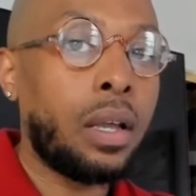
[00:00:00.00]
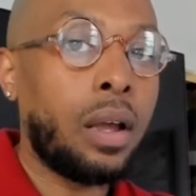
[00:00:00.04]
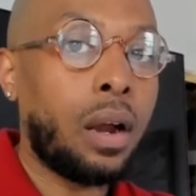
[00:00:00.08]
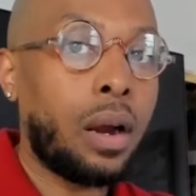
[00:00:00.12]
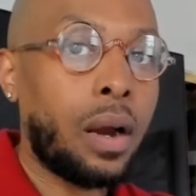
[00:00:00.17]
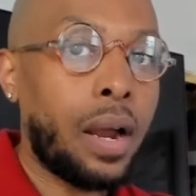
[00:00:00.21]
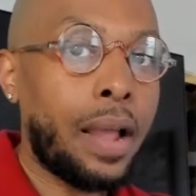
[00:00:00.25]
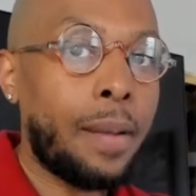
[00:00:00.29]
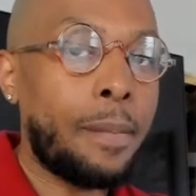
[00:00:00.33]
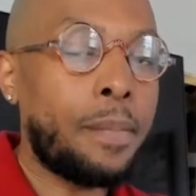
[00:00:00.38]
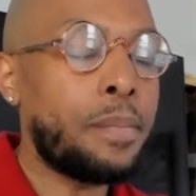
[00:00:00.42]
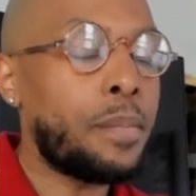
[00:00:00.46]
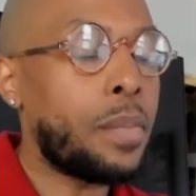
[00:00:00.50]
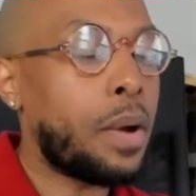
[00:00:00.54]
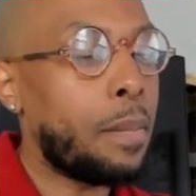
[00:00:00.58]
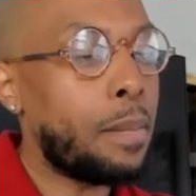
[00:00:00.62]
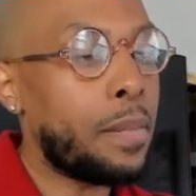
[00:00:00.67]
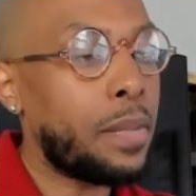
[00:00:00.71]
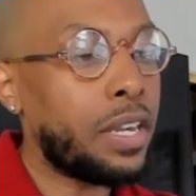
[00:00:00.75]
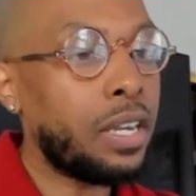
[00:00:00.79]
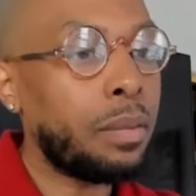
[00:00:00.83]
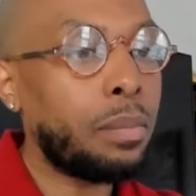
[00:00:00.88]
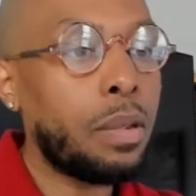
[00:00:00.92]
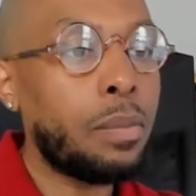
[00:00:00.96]
All right. But
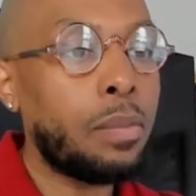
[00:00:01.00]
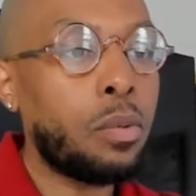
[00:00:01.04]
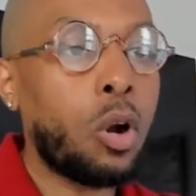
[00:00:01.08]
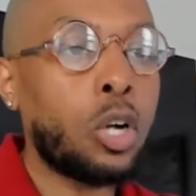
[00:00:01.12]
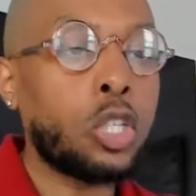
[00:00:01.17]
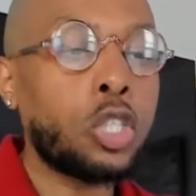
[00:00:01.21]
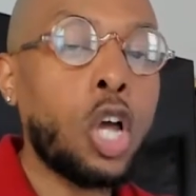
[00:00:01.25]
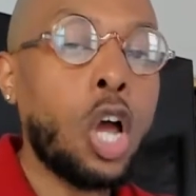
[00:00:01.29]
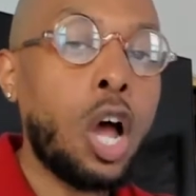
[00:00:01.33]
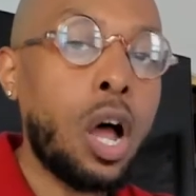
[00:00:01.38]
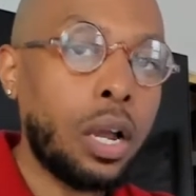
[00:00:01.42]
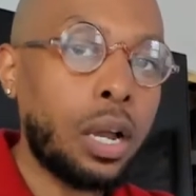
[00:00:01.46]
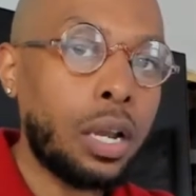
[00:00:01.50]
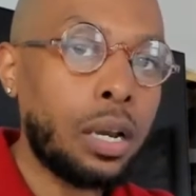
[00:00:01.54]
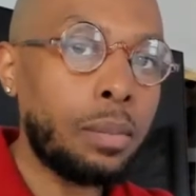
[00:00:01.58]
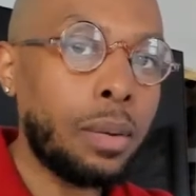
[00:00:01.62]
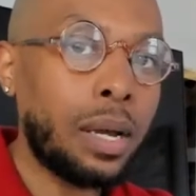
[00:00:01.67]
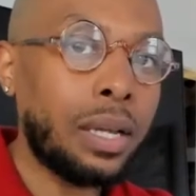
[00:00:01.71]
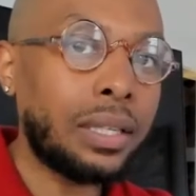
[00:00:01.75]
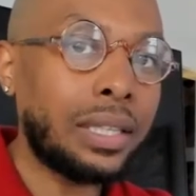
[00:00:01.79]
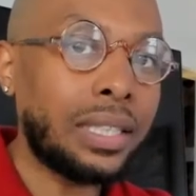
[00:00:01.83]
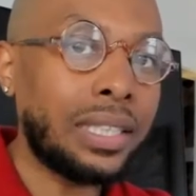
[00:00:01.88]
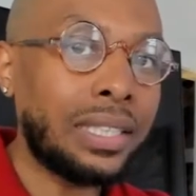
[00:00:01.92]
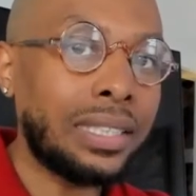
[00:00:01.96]
many people aren't talking
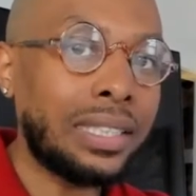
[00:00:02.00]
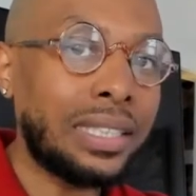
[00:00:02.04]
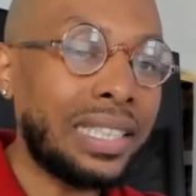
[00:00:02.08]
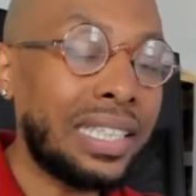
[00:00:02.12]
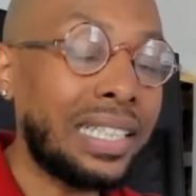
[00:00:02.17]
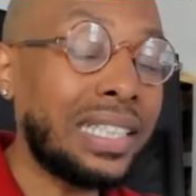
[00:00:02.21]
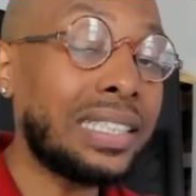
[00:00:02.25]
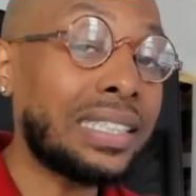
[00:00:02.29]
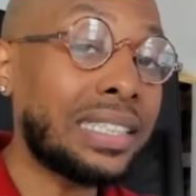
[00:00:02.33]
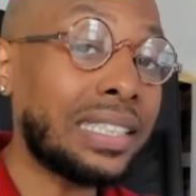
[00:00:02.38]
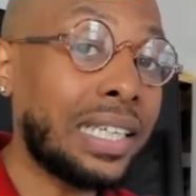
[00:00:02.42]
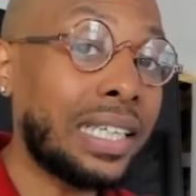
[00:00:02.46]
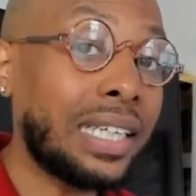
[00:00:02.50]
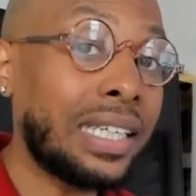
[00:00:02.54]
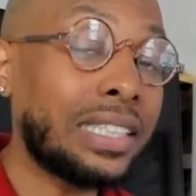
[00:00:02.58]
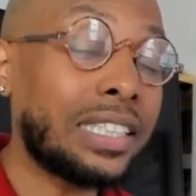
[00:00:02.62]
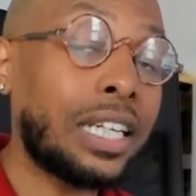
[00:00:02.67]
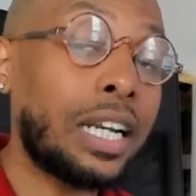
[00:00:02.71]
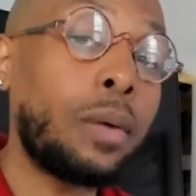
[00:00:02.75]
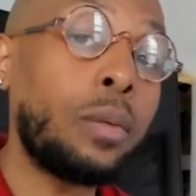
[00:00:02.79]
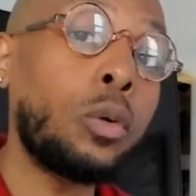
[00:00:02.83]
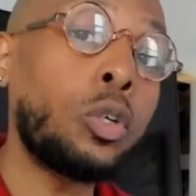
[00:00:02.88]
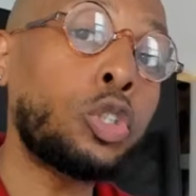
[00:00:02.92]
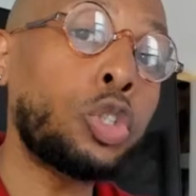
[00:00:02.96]
about these things.
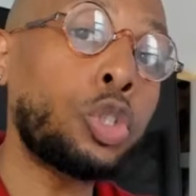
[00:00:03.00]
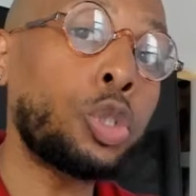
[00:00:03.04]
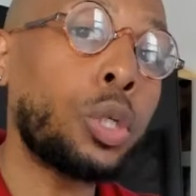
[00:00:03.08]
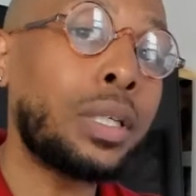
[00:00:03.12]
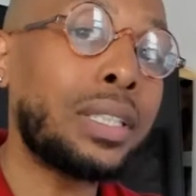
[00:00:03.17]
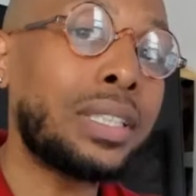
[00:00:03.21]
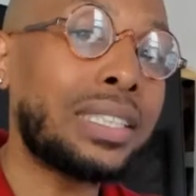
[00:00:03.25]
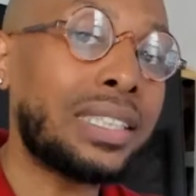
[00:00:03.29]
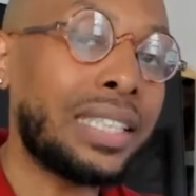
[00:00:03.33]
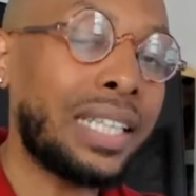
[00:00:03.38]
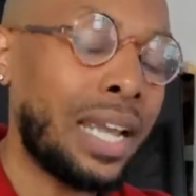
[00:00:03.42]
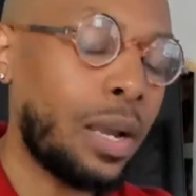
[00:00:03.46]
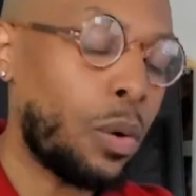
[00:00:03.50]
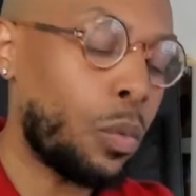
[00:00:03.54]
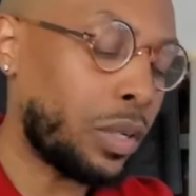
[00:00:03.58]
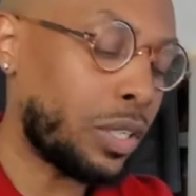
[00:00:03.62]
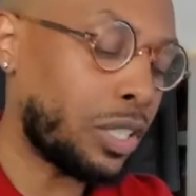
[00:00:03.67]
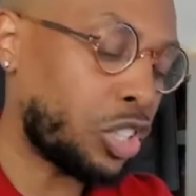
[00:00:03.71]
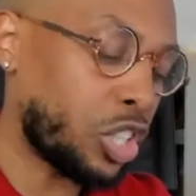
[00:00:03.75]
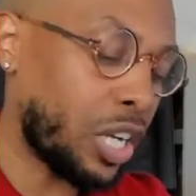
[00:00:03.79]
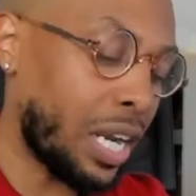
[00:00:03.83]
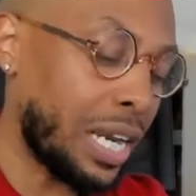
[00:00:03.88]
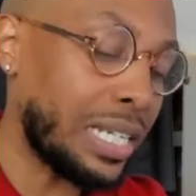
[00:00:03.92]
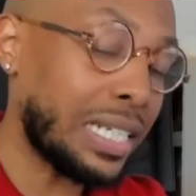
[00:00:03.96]
And I want you to understand,
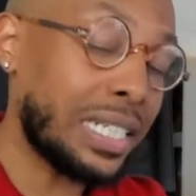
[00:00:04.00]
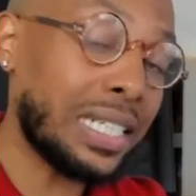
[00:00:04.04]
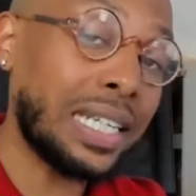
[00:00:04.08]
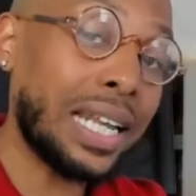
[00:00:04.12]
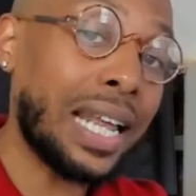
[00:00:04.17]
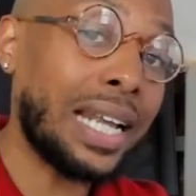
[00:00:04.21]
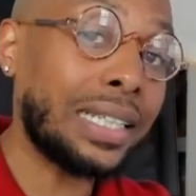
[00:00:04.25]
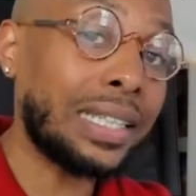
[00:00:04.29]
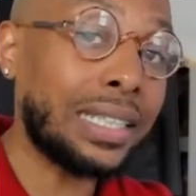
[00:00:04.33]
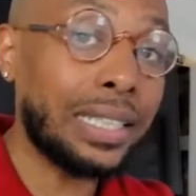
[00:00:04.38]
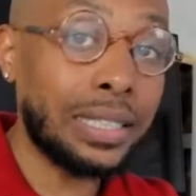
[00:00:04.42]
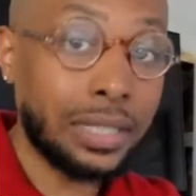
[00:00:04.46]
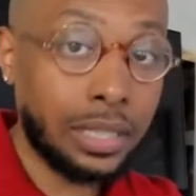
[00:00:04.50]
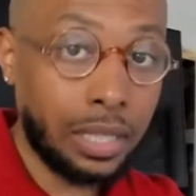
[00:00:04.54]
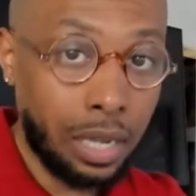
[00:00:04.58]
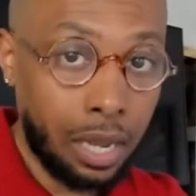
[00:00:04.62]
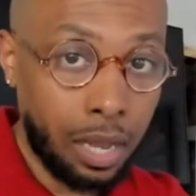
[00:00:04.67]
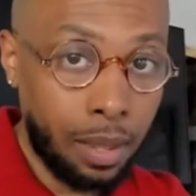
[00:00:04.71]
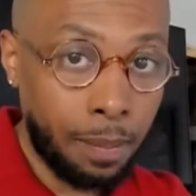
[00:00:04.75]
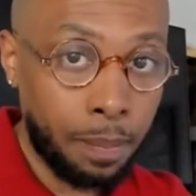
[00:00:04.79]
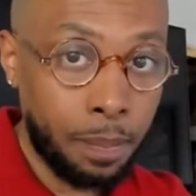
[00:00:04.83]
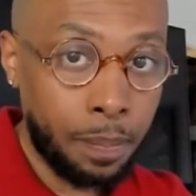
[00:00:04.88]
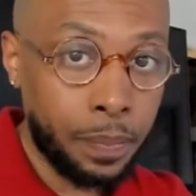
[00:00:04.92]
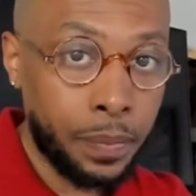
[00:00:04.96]
when changes like this
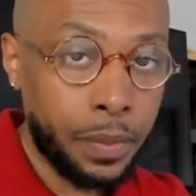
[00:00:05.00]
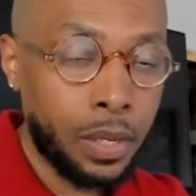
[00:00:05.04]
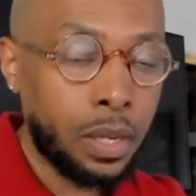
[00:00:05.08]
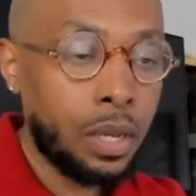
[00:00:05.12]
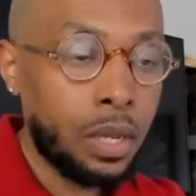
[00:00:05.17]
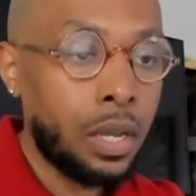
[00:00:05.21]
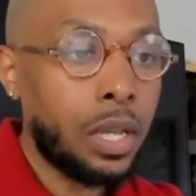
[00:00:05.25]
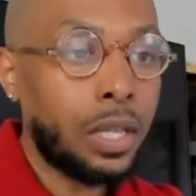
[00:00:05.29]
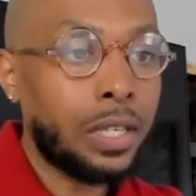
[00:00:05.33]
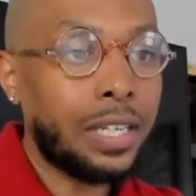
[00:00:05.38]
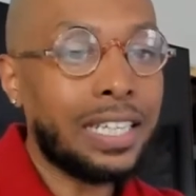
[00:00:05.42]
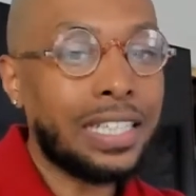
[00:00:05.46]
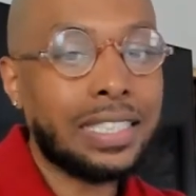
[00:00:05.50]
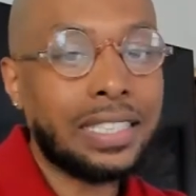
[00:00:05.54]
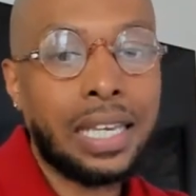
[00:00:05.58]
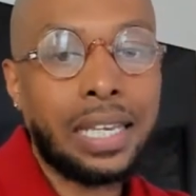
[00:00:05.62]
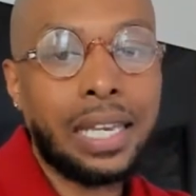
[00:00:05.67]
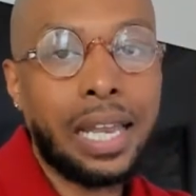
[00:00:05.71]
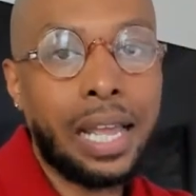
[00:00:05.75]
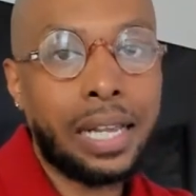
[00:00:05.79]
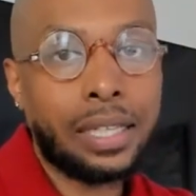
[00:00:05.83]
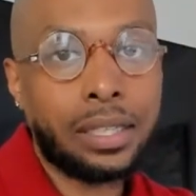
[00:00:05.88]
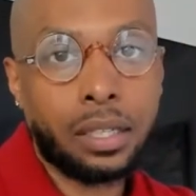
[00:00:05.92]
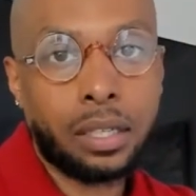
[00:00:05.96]
come, let's say
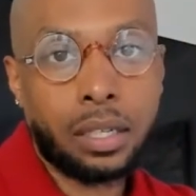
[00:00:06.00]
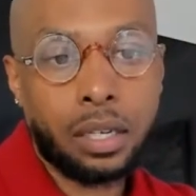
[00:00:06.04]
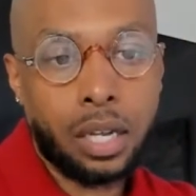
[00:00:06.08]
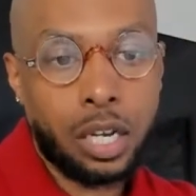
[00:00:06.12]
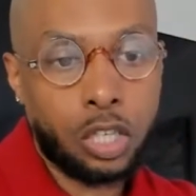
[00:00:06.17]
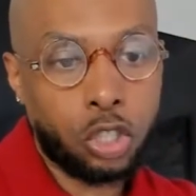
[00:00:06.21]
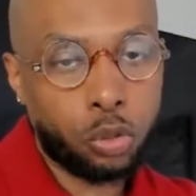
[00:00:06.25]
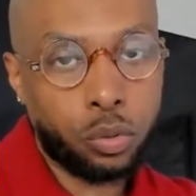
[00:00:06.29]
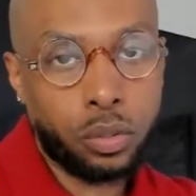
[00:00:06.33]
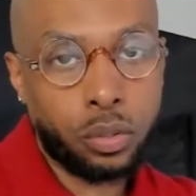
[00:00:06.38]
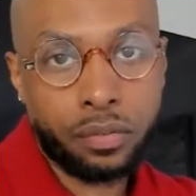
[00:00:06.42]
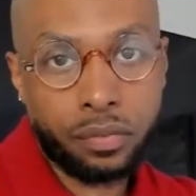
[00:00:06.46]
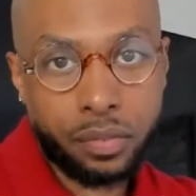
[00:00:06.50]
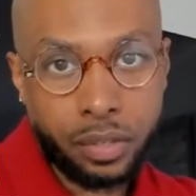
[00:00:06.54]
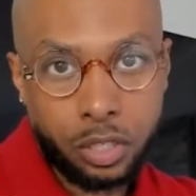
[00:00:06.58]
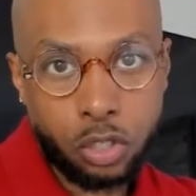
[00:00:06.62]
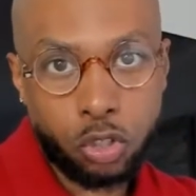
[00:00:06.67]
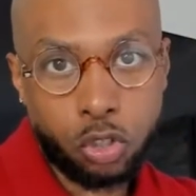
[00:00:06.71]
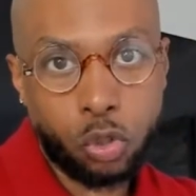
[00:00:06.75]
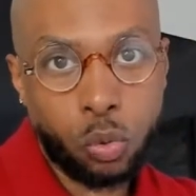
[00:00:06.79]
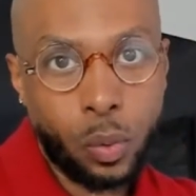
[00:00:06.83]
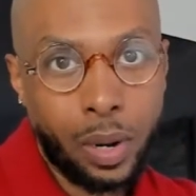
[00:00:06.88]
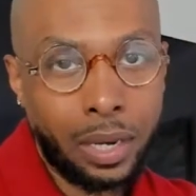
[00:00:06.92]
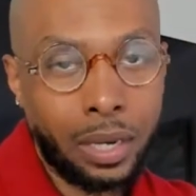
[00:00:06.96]
like the country of
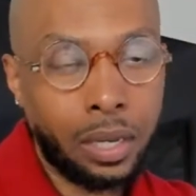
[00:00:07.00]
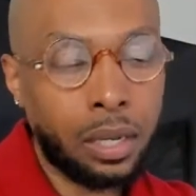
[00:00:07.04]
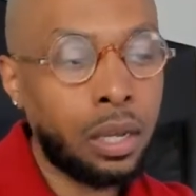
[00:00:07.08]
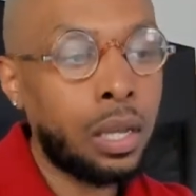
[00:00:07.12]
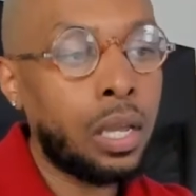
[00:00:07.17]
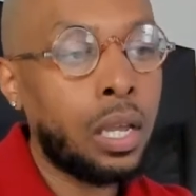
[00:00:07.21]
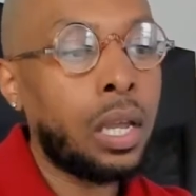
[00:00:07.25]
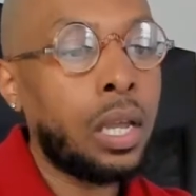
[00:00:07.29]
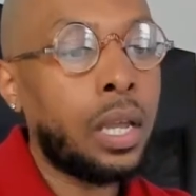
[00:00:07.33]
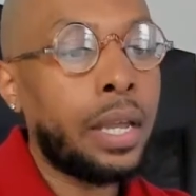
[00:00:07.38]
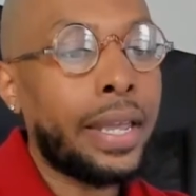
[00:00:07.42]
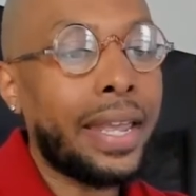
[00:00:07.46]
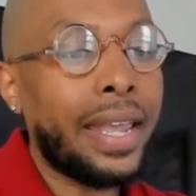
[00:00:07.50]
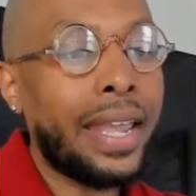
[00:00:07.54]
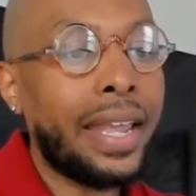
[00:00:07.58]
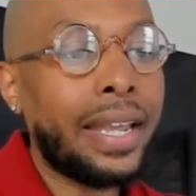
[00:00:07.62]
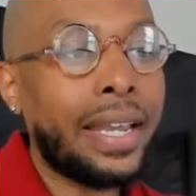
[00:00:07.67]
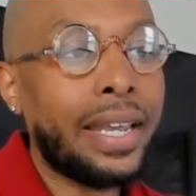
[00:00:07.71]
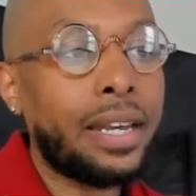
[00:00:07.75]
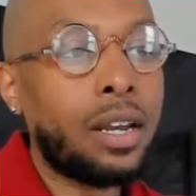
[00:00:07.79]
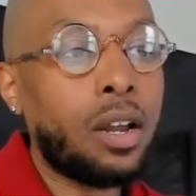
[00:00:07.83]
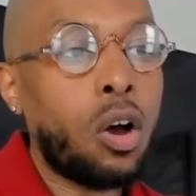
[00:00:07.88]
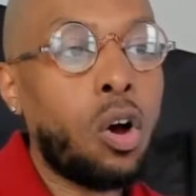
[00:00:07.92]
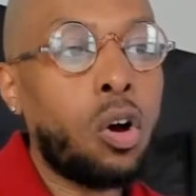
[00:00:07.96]
Venezuela,
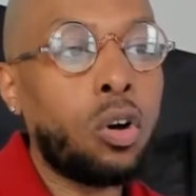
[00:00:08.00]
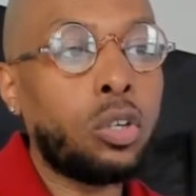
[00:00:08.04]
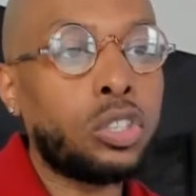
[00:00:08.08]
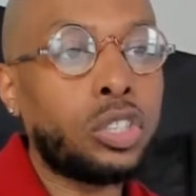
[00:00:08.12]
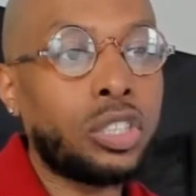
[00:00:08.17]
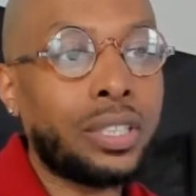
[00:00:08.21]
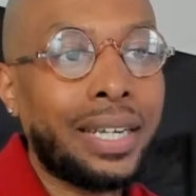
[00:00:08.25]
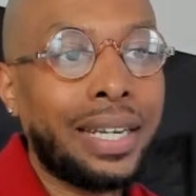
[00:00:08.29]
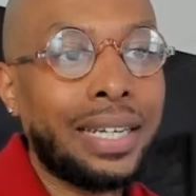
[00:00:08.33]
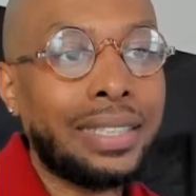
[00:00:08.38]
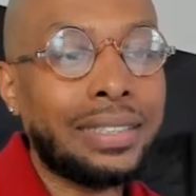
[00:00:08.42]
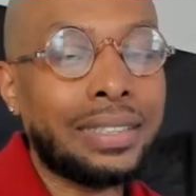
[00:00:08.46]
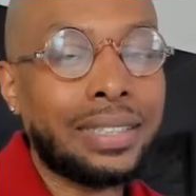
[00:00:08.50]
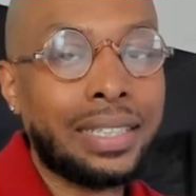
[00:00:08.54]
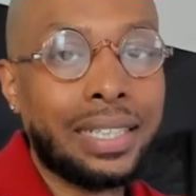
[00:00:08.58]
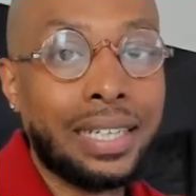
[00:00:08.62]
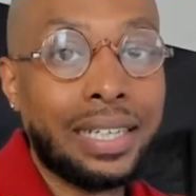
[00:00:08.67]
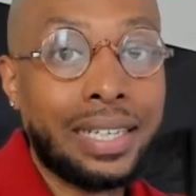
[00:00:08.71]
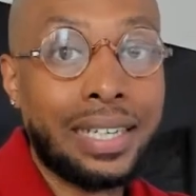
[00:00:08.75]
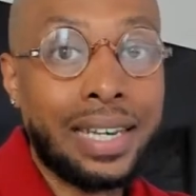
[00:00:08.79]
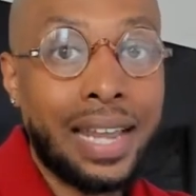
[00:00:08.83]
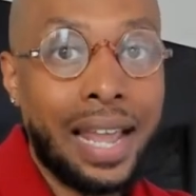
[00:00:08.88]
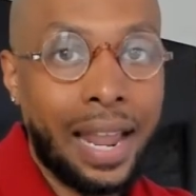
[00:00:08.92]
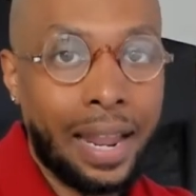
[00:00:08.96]
it can all change in
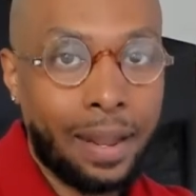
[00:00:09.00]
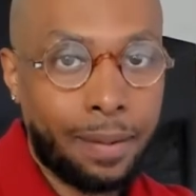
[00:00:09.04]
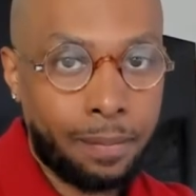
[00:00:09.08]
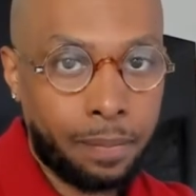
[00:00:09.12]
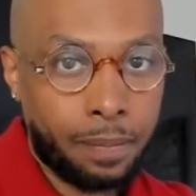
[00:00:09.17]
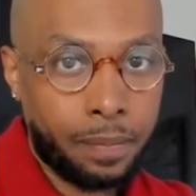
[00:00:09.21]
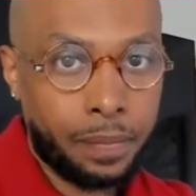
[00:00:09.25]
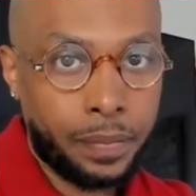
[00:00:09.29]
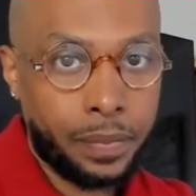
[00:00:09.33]
a day.